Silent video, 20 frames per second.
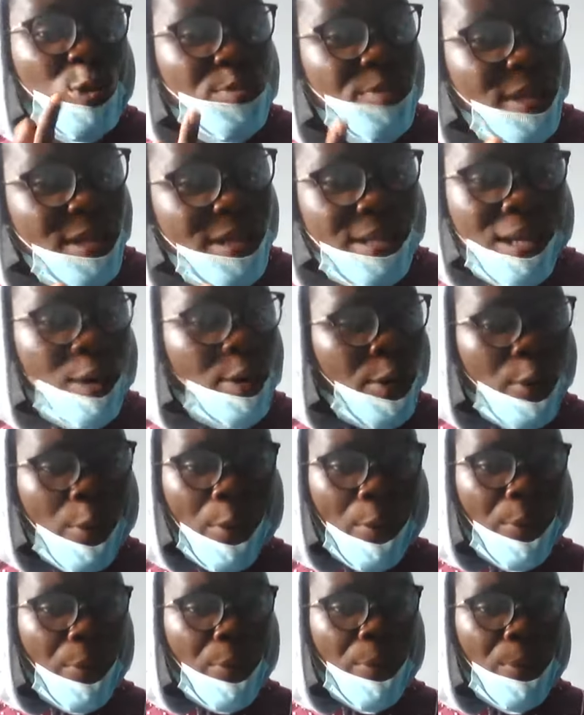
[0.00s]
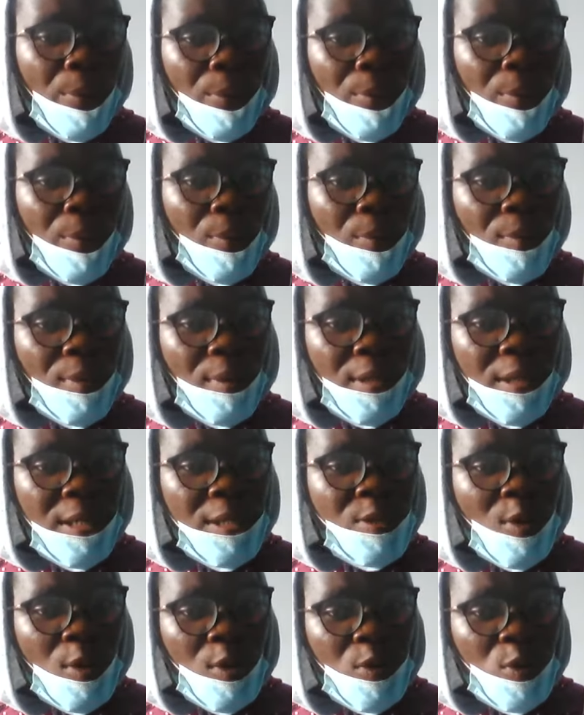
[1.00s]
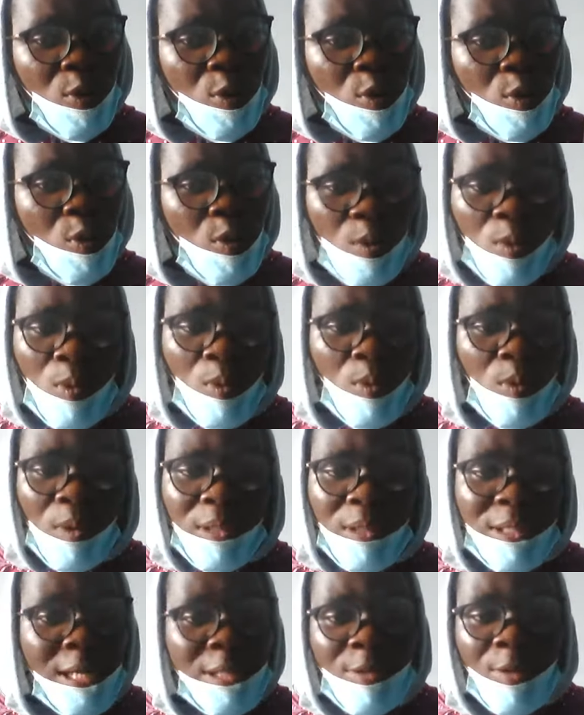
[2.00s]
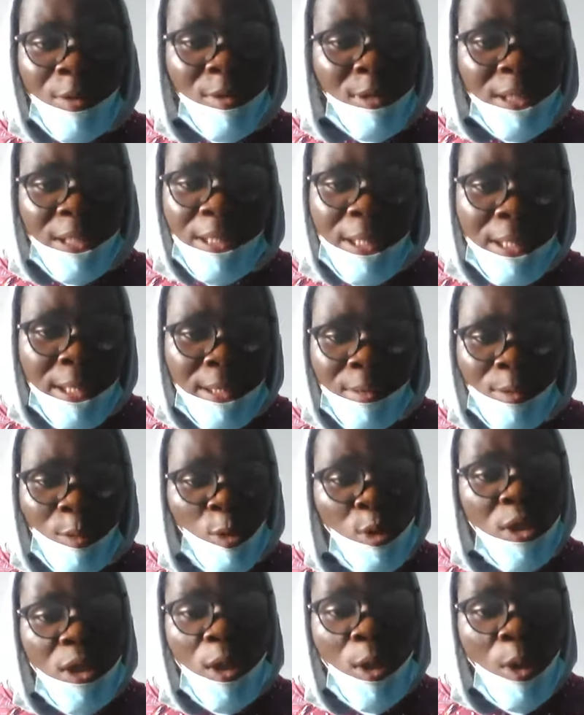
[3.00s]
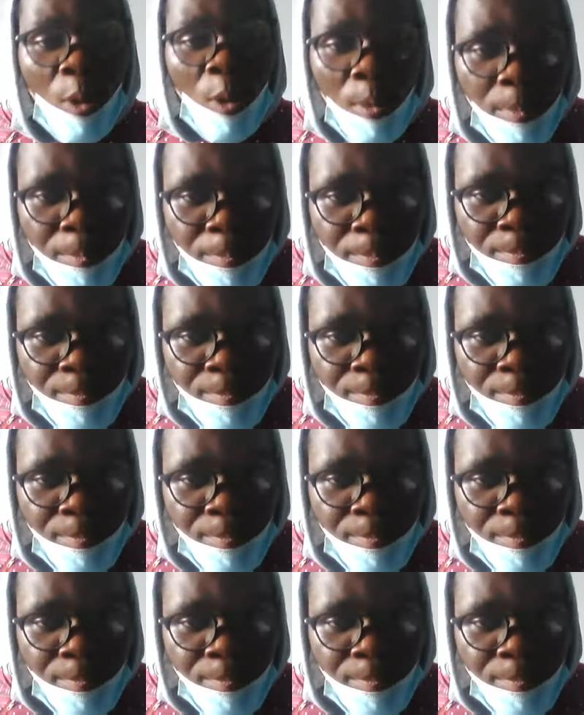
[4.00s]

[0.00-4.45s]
break now, it's called so it has gone here, put it low,